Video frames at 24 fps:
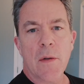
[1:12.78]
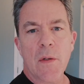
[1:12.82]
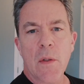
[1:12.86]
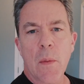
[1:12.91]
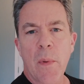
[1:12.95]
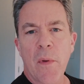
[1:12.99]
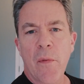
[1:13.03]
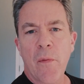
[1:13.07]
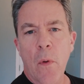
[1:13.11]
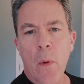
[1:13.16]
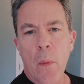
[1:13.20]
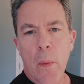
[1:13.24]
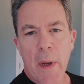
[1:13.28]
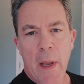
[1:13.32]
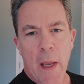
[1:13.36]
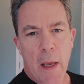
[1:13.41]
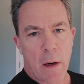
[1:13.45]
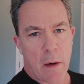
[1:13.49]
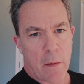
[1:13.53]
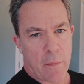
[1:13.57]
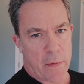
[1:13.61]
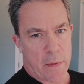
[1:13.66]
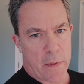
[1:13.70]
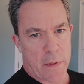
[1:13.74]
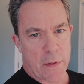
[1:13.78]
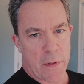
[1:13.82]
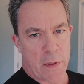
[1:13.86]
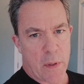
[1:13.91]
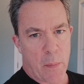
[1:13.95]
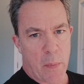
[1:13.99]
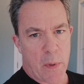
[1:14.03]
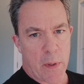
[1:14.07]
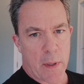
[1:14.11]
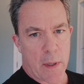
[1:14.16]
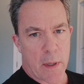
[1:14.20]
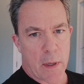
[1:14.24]
So before we head over to the
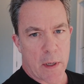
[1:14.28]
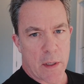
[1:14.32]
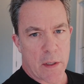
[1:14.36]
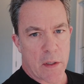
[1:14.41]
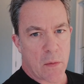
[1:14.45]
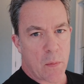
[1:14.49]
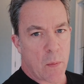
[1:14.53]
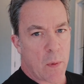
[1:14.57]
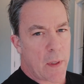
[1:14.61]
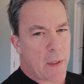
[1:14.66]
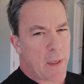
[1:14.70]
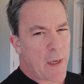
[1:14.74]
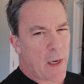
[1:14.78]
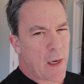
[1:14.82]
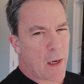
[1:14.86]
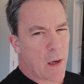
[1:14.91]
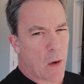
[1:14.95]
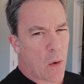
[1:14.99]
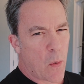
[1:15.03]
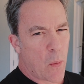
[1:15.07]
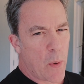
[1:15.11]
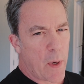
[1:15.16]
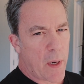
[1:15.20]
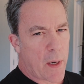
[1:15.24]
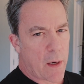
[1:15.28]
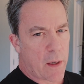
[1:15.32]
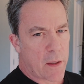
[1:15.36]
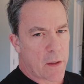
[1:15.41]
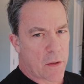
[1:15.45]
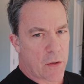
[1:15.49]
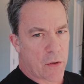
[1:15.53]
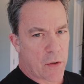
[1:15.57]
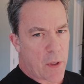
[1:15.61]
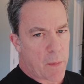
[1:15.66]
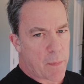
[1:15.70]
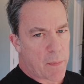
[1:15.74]
simulator, I just want to take a
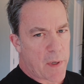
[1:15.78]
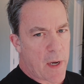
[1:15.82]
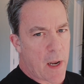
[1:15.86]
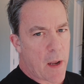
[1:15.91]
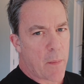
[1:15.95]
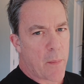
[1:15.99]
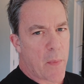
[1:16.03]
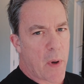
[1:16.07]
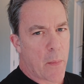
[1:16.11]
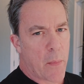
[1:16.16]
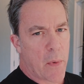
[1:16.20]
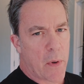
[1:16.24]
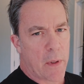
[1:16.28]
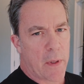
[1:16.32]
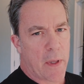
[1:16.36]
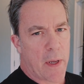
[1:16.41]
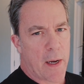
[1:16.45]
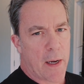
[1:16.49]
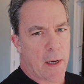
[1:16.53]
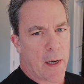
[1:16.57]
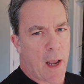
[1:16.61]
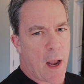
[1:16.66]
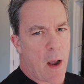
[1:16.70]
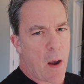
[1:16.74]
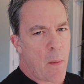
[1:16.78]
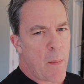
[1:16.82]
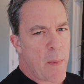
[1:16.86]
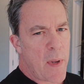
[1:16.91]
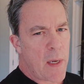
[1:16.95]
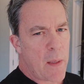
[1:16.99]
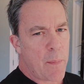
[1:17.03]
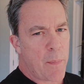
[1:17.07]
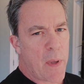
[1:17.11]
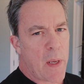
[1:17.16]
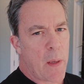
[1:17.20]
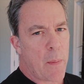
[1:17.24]
quick trip down memory lane. How
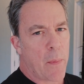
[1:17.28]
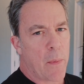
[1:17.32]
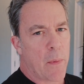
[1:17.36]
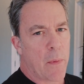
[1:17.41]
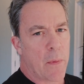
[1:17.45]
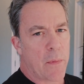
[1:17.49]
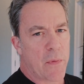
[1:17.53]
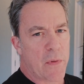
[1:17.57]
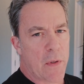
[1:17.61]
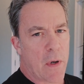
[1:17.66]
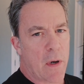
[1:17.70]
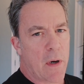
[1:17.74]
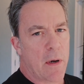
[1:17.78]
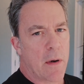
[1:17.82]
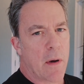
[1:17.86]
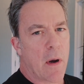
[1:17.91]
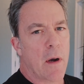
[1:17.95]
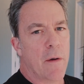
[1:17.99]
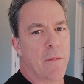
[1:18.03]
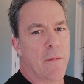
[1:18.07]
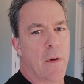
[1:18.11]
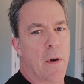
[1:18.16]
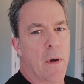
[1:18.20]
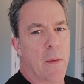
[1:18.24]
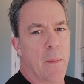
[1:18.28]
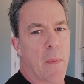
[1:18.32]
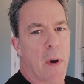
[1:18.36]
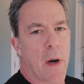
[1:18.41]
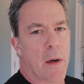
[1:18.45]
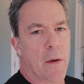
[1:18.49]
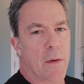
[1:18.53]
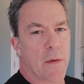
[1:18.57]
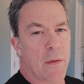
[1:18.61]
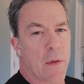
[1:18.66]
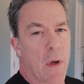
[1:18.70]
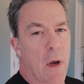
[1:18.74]
many people started off on
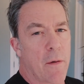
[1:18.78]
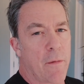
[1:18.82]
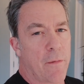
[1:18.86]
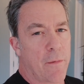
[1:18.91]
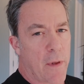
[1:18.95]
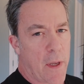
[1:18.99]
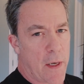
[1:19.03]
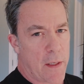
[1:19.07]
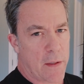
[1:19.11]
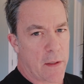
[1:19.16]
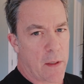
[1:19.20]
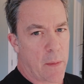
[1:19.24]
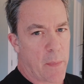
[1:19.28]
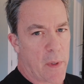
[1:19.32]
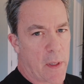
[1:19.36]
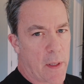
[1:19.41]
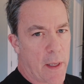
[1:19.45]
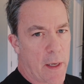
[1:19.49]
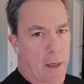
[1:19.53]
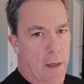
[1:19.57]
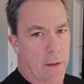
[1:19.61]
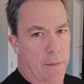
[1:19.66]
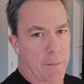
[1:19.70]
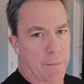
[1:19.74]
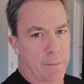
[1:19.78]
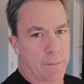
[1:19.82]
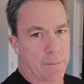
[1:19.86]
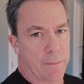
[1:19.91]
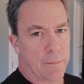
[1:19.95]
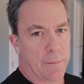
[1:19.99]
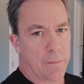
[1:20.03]
Microsoft Flight Simulator?